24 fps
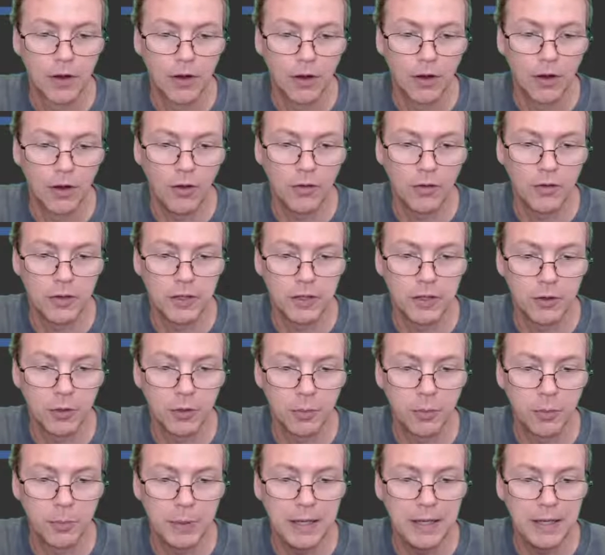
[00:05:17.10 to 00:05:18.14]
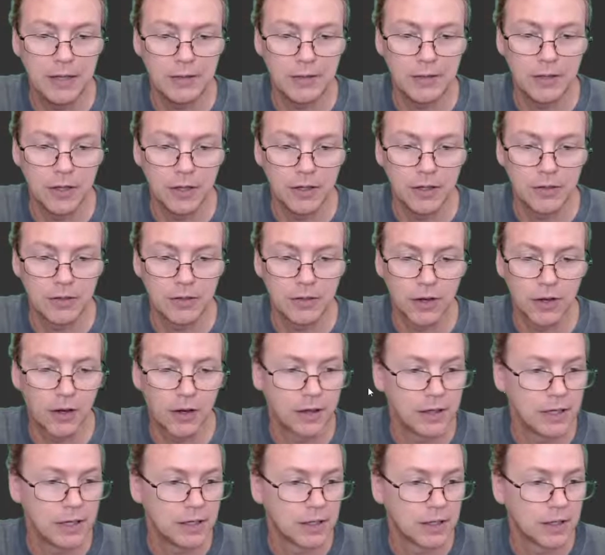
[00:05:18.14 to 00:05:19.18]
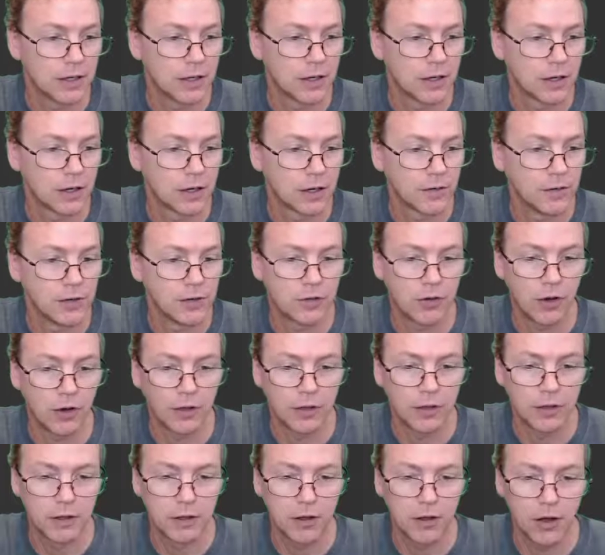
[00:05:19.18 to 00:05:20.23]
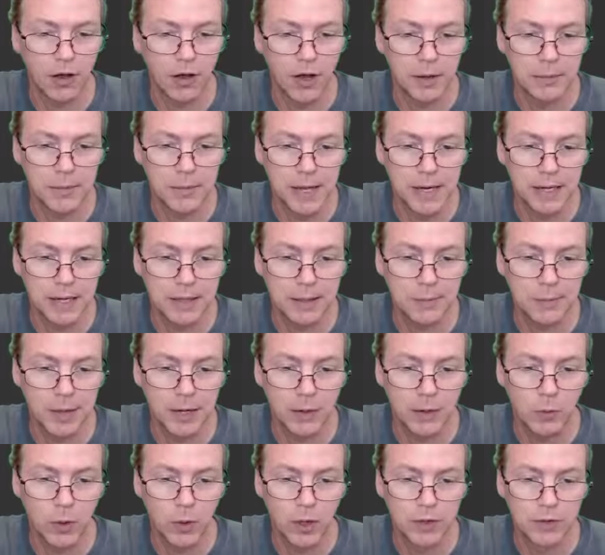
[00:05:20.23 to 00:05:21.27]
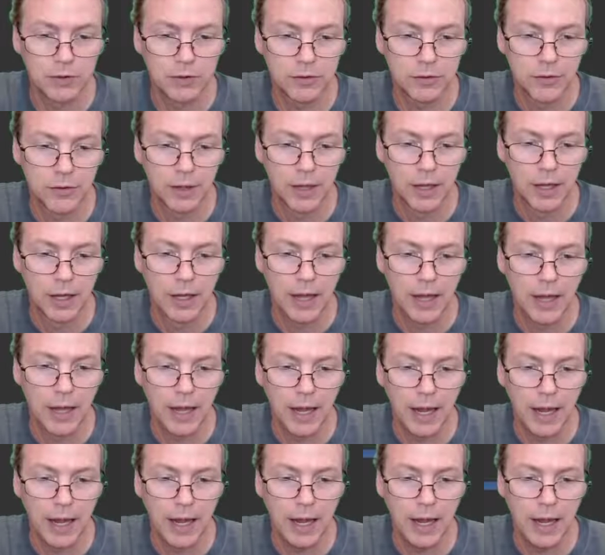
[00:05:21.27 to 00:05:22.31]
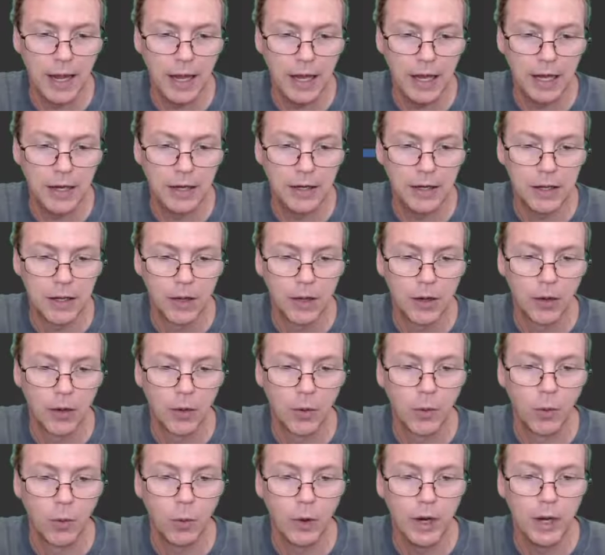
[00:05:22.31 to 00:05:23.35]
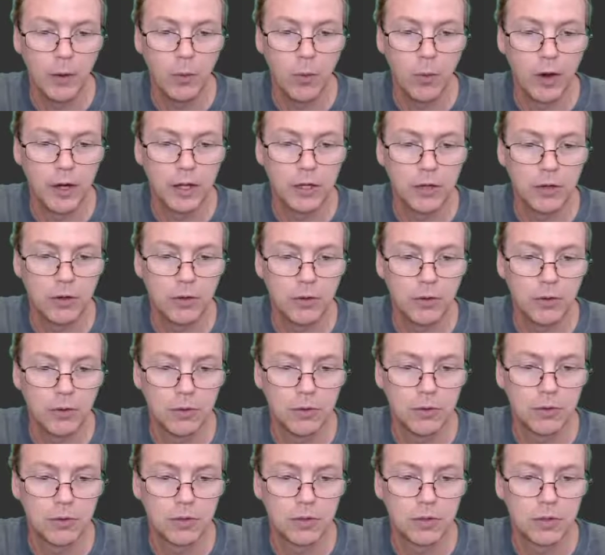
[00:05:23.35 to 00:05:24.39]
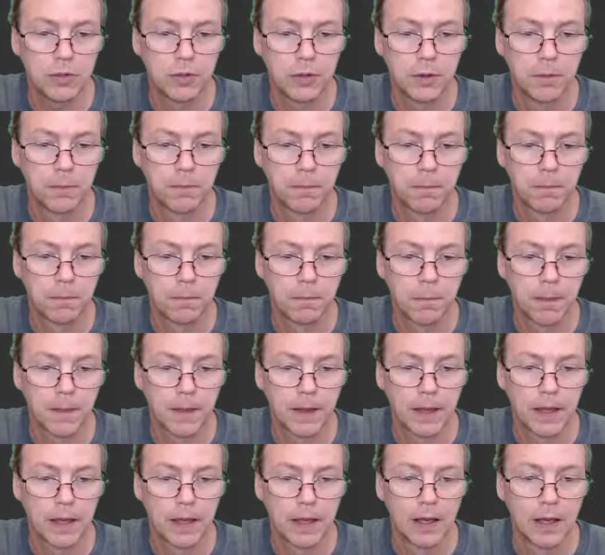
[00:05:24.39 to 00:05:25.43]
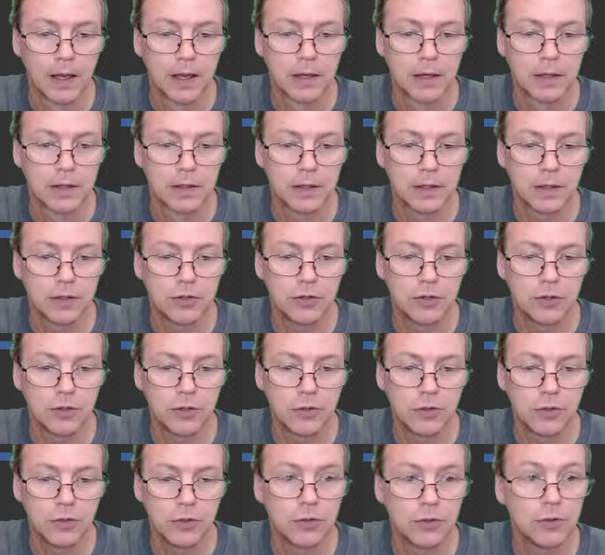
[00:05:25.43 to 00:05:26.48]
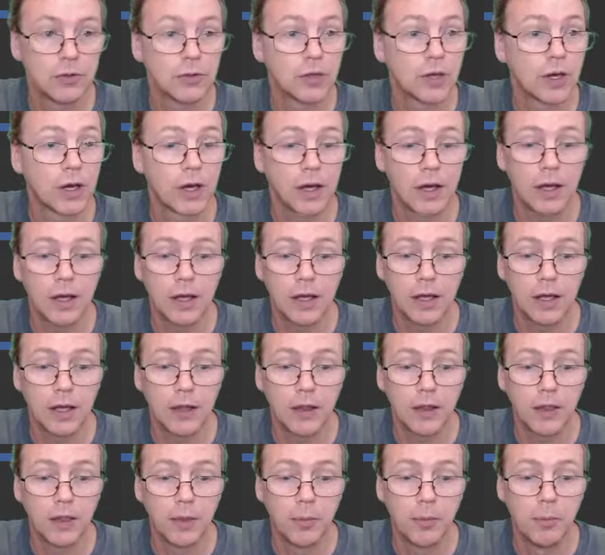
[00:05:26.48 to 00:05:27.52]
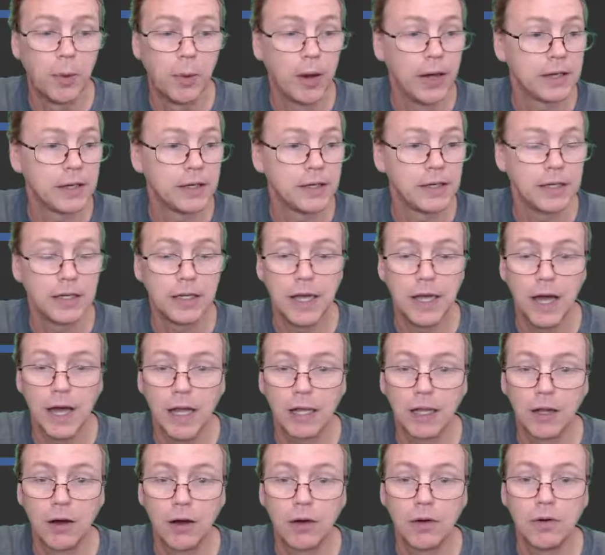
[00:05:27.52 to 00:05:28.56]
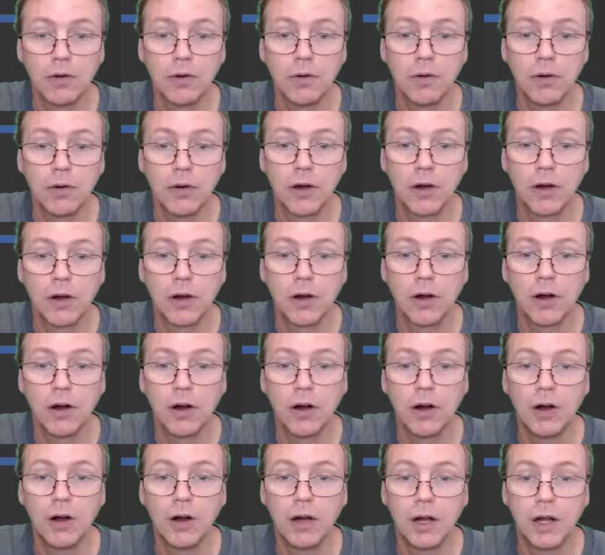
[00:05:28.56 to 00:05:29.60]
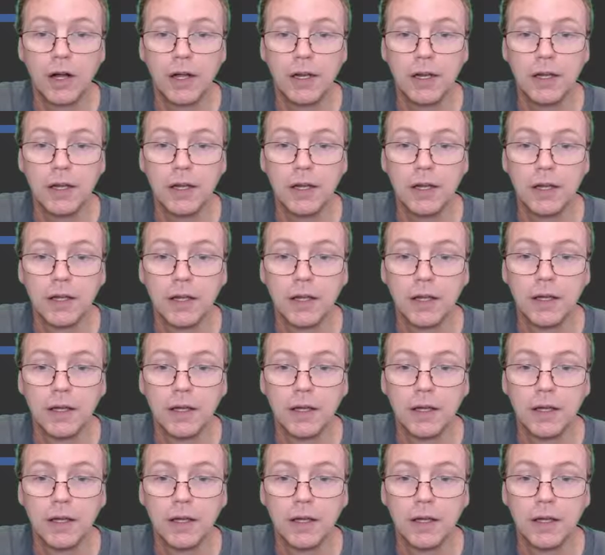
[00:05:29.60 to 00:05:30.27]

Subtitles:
all the little pieces are in here. And these are all the little automatically made ones. And we want to use, let's use button yellow on